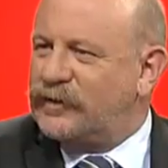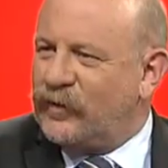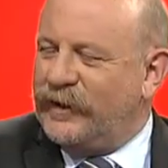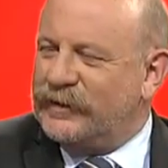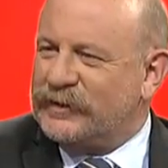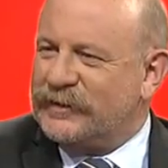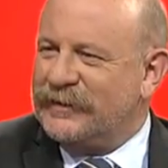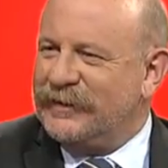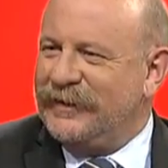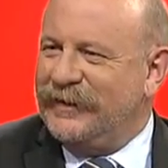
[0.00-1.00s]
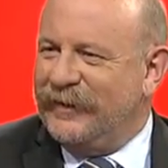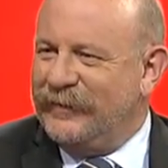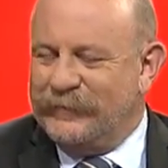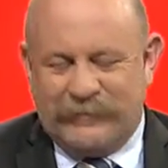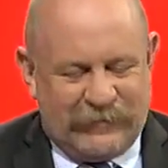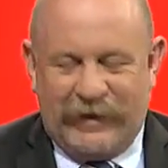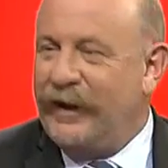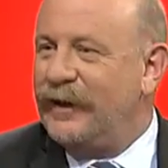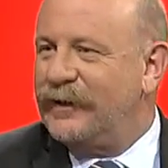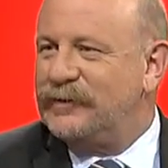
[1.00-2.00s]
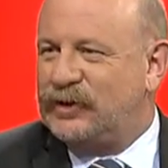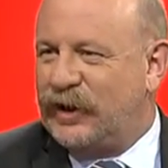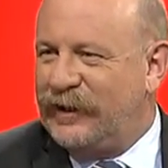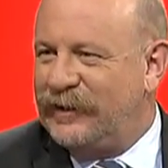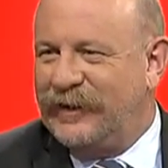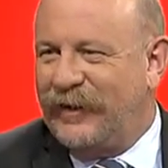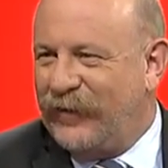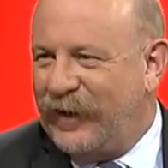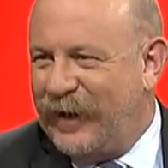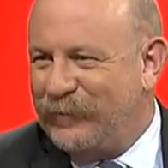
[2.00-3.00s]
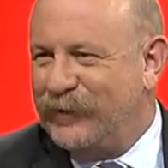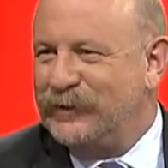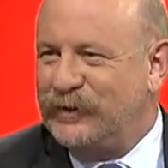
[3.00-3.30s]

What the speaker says: tweets, you know, England cheat, nothing happens.